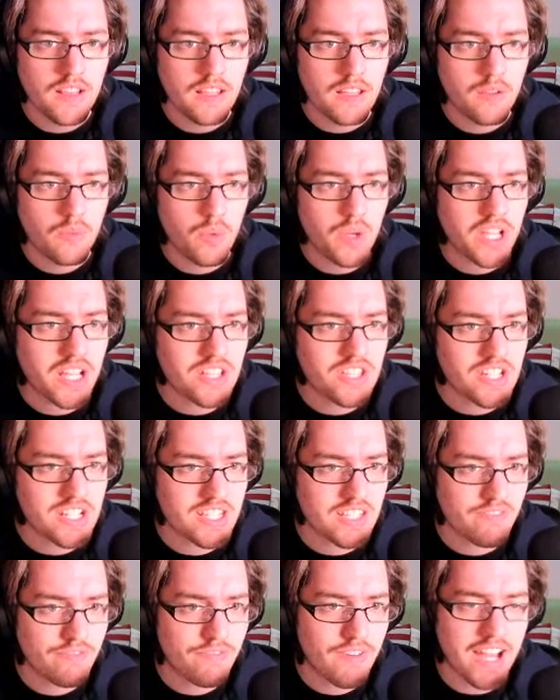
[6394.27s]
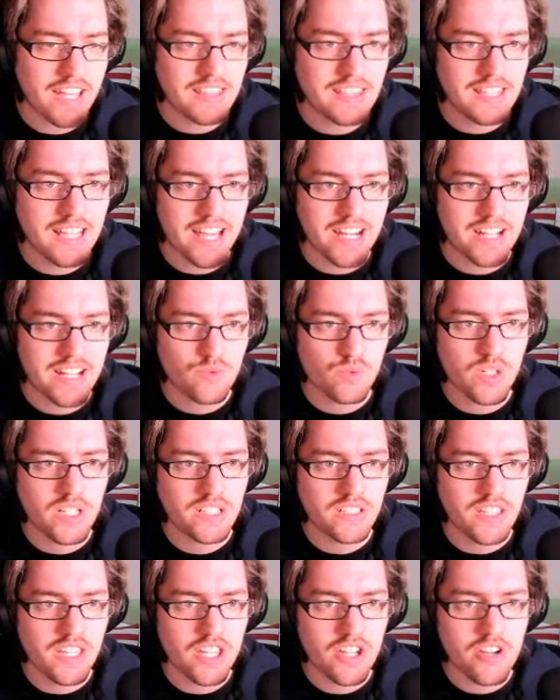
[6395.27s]
we can just define that as well
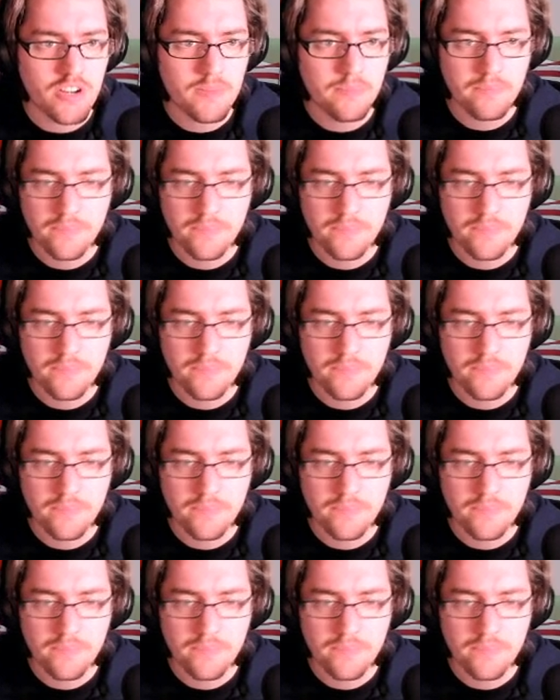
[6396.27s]
here.